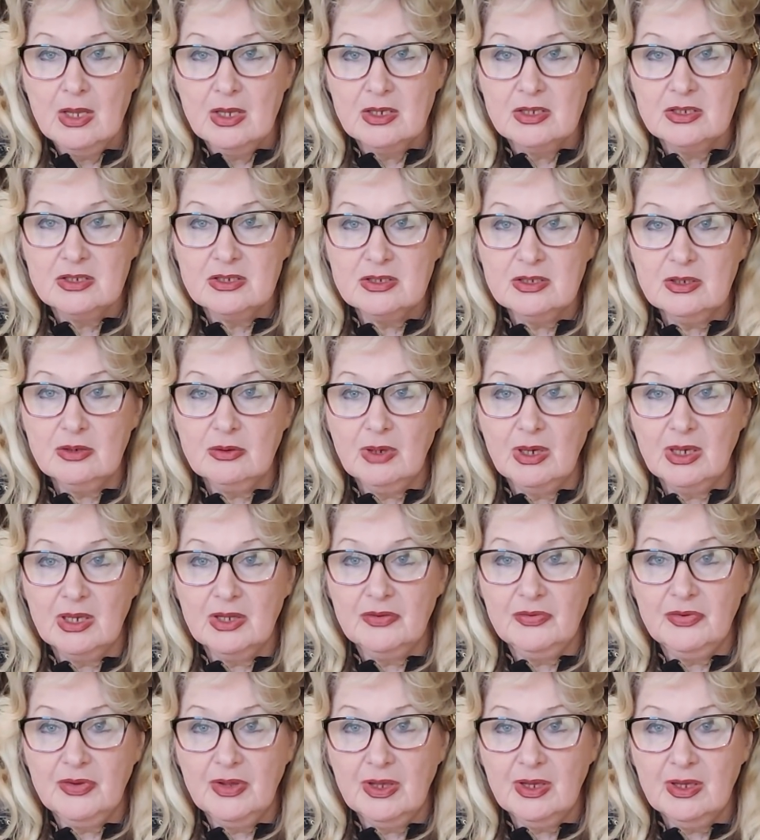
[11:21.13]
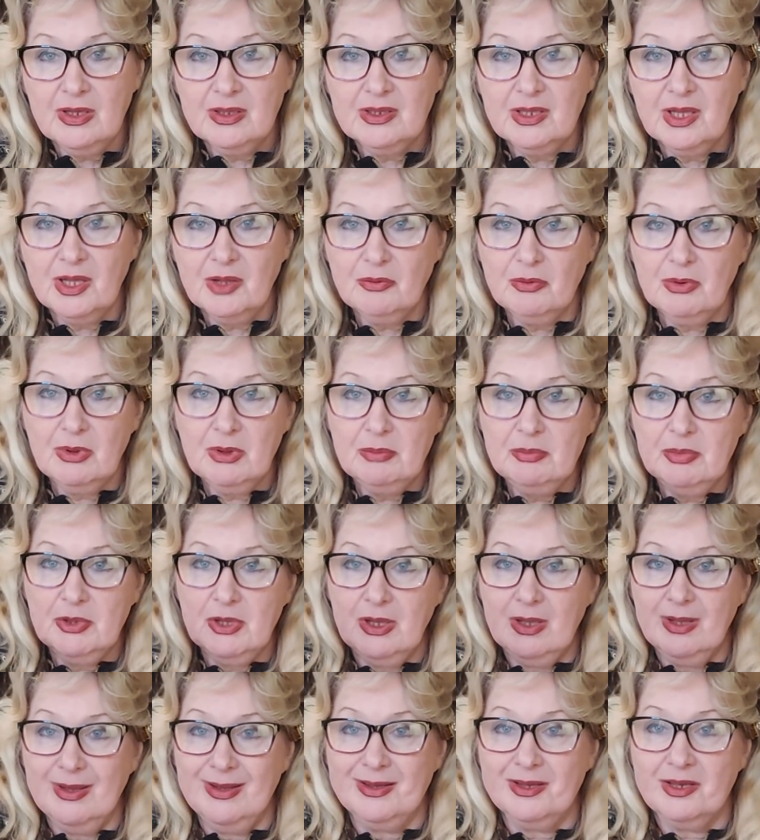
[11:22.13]
So I think they will
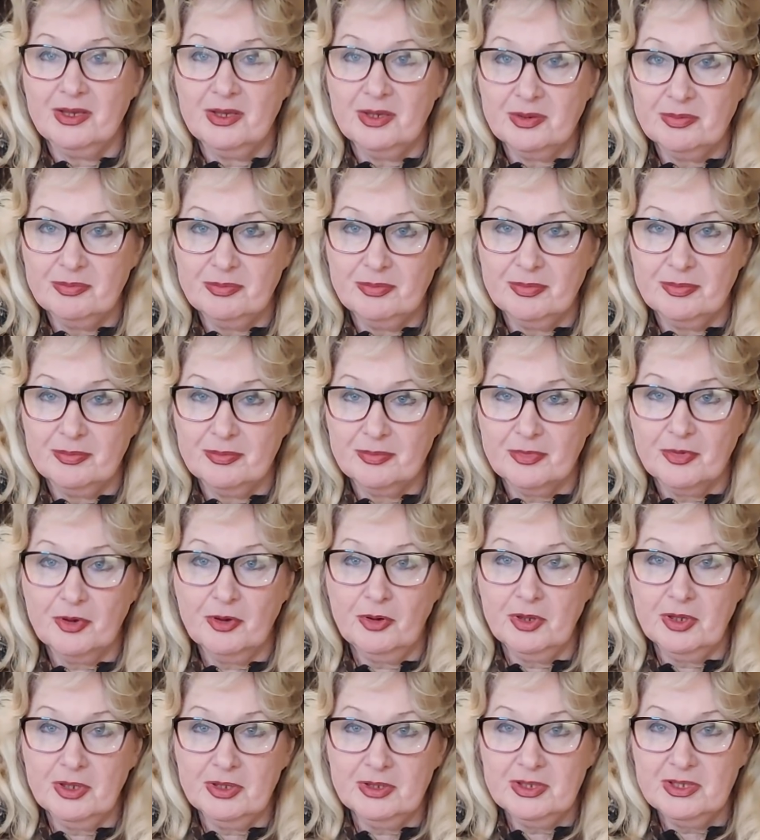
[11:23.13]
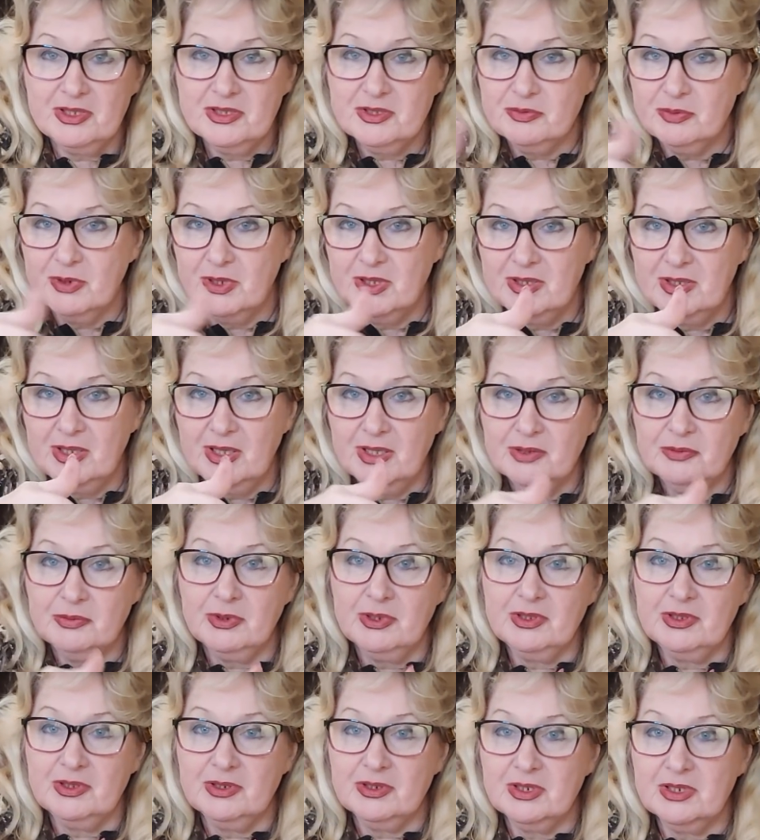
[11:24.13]
be going this way, that
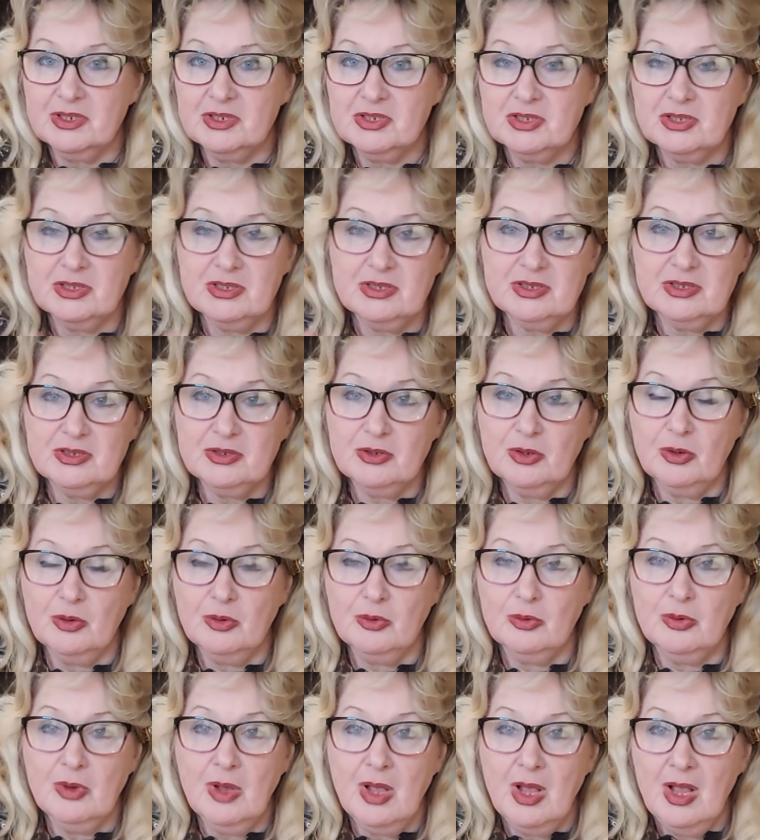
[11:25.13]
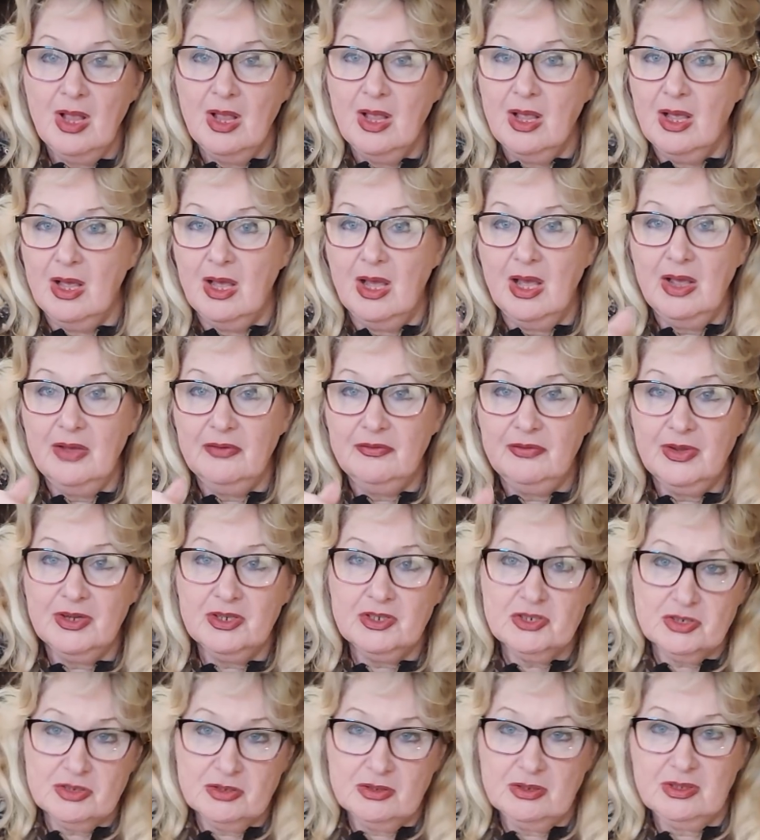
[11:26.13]
way direction. So
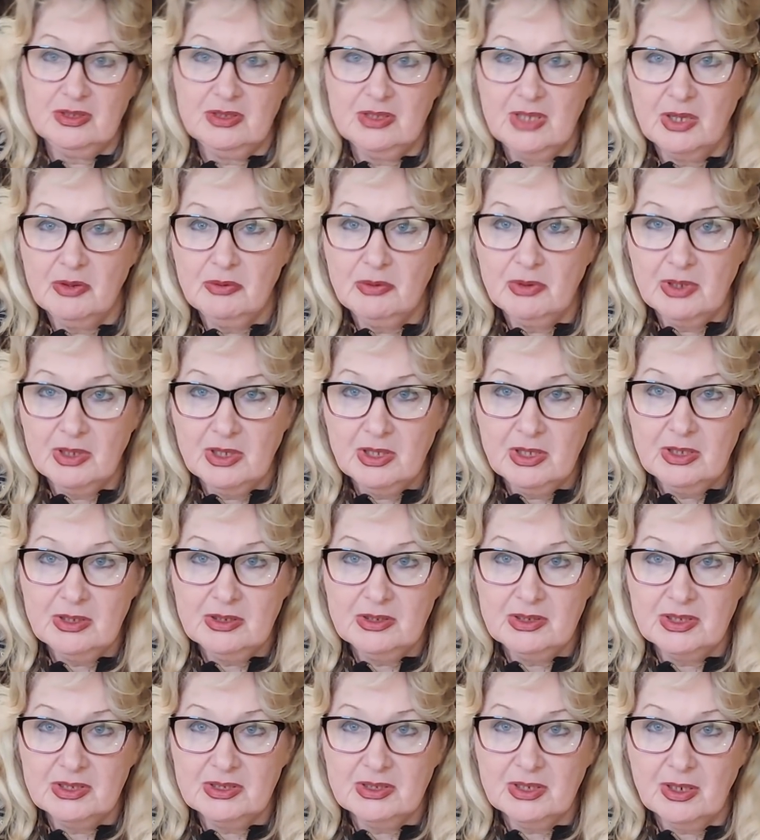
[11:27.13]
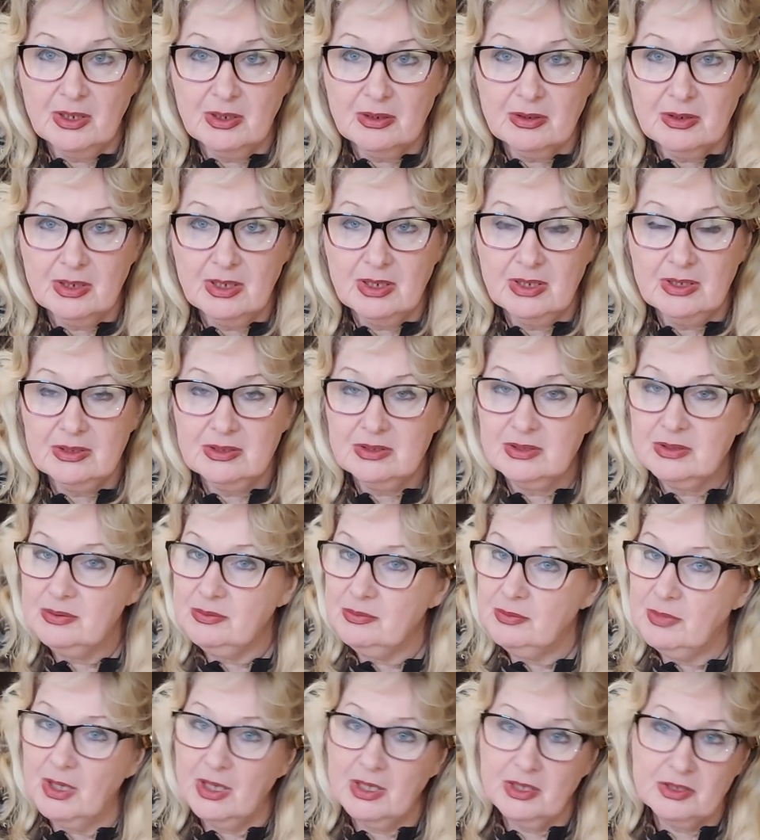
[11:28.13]
eventually they will hit the target.
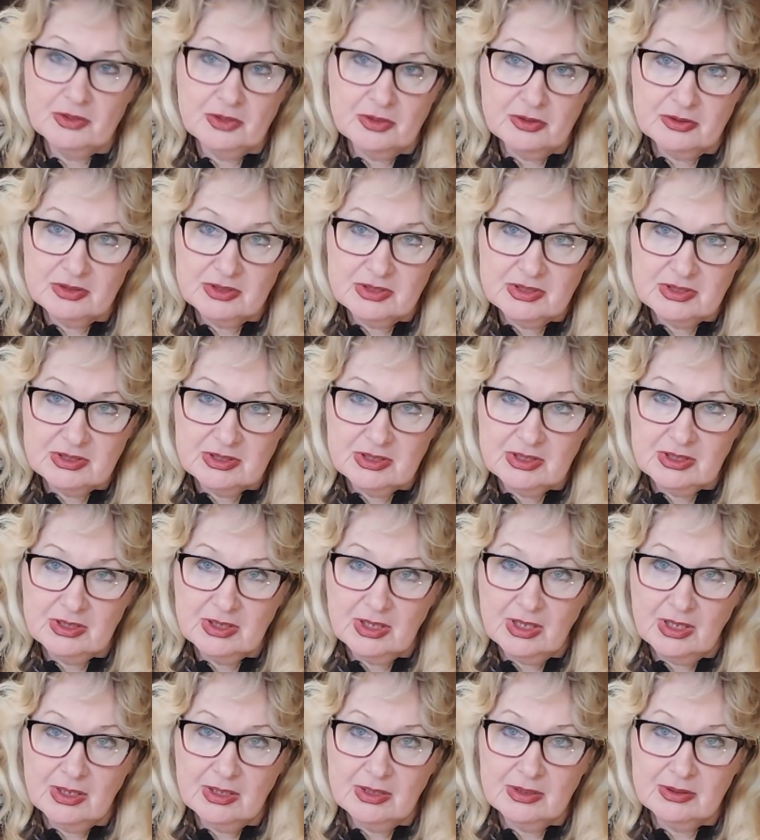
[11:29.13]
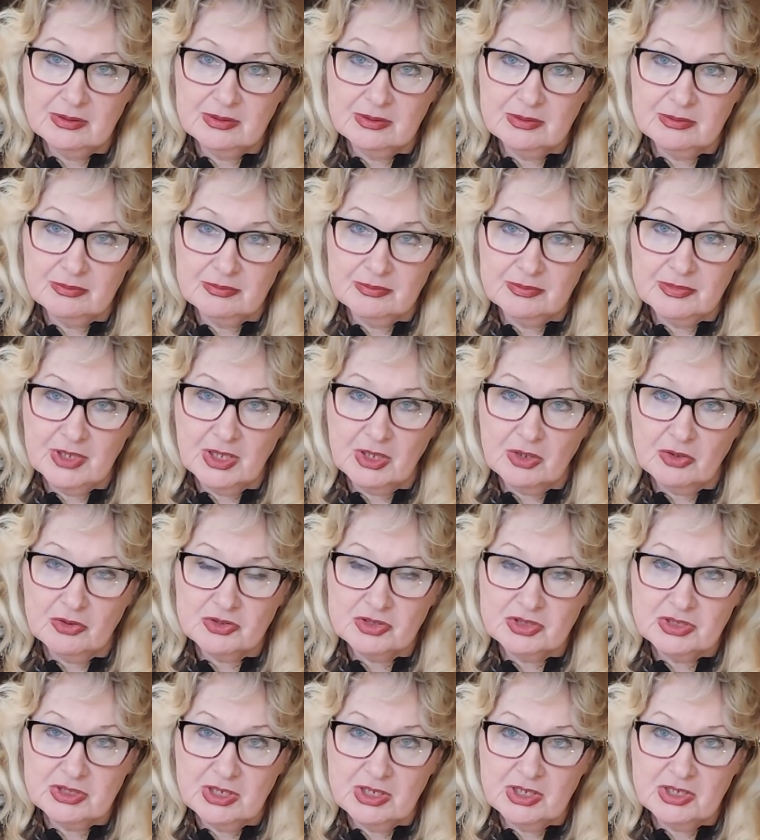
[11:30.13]
I don't see the
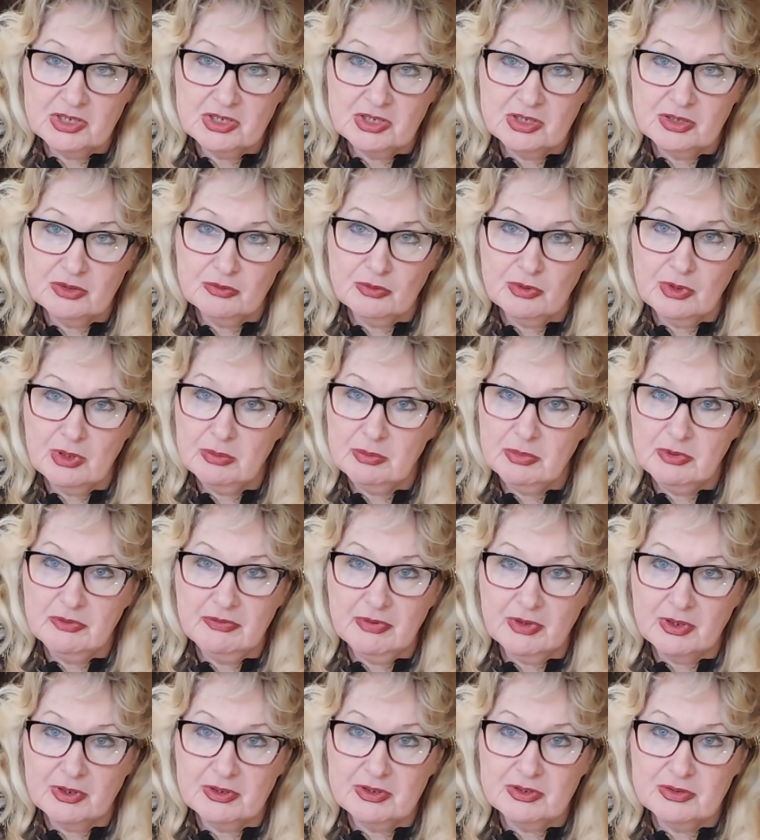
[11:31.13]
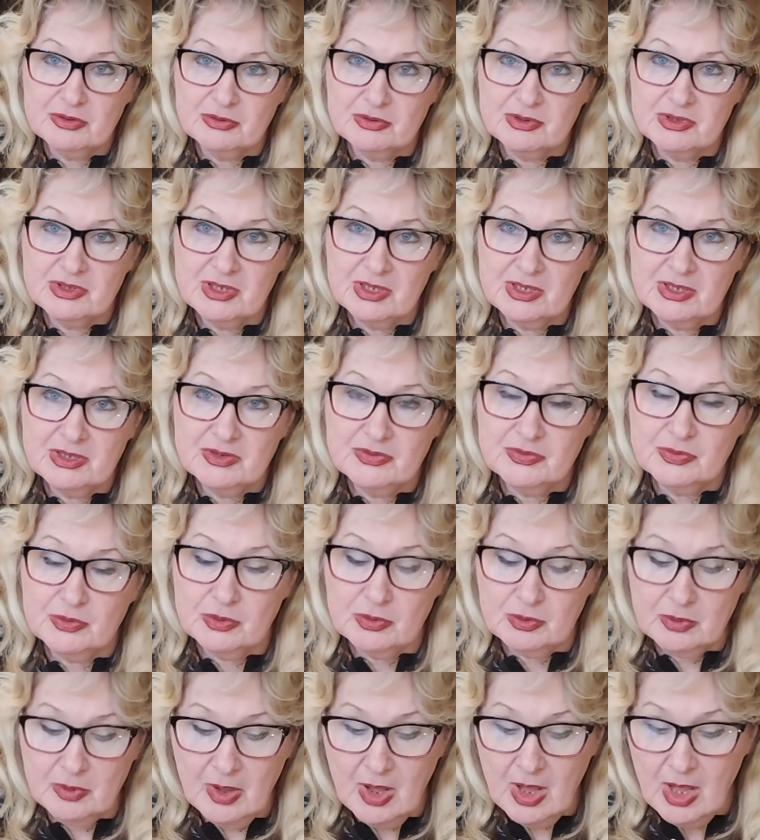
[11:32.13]
negotiation will be very
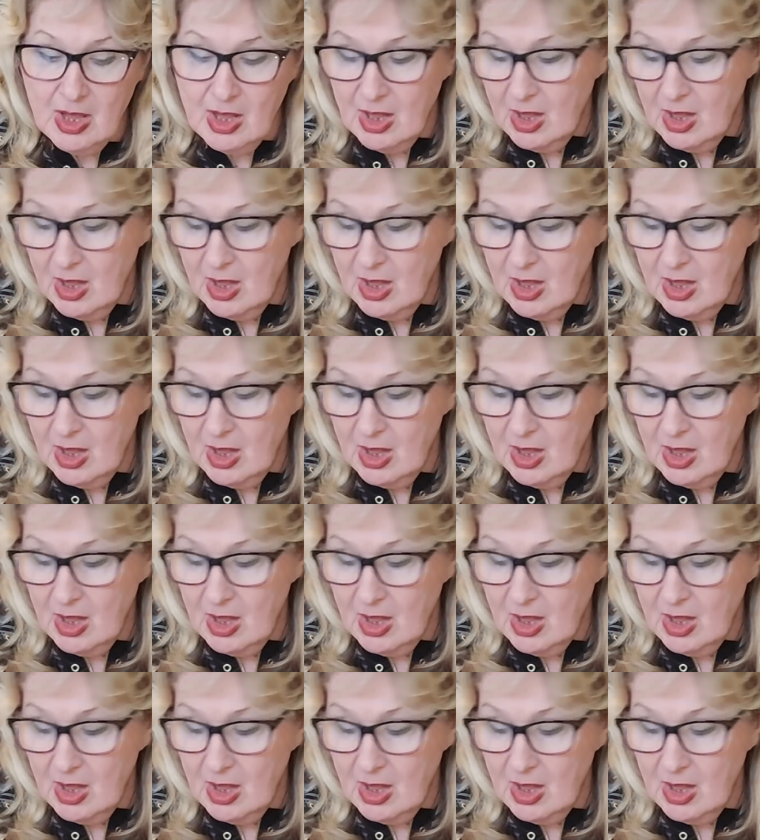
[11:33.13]
successful.